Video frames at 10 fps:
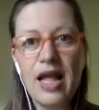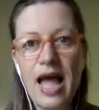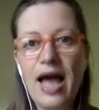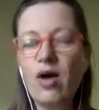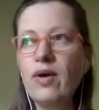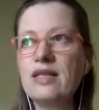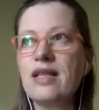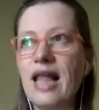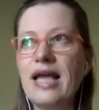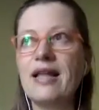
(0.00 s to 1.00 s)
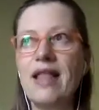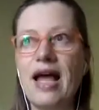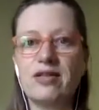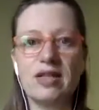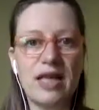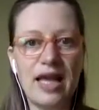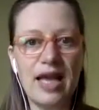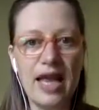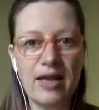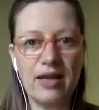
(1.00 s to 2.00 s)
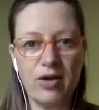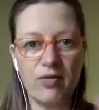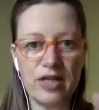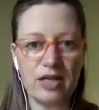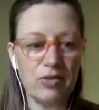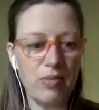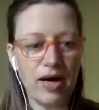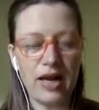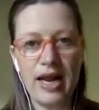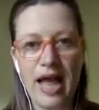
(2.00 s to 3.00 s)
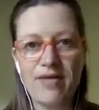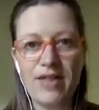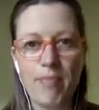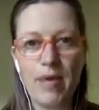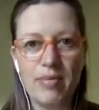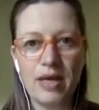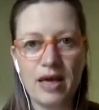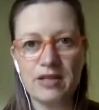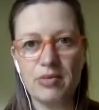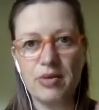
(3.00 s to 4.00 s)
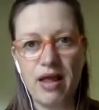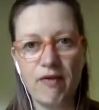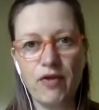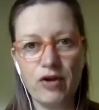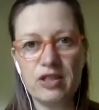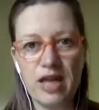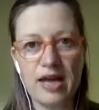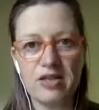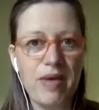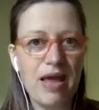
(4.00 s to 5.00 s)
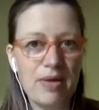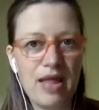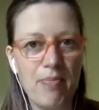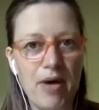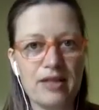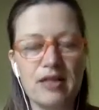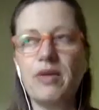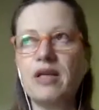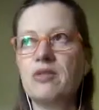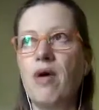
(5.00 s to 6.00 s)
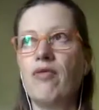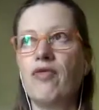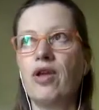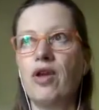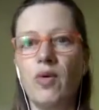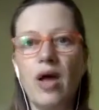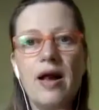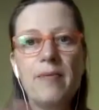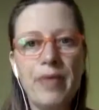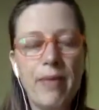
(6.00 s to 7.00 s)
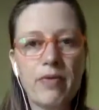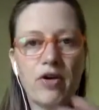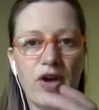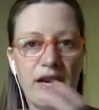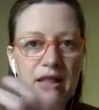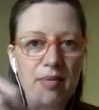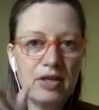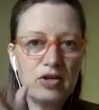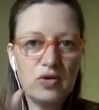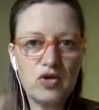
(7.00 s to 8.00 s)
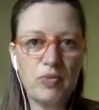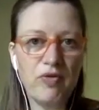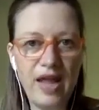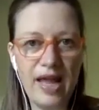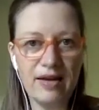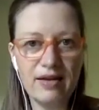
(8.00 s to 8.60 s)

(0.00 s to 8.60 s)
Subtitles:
I always liken that to taking, you know, retention marketing, having that baby customer, that first touch. Maybe they bought something small for you, and creating them into a super fan.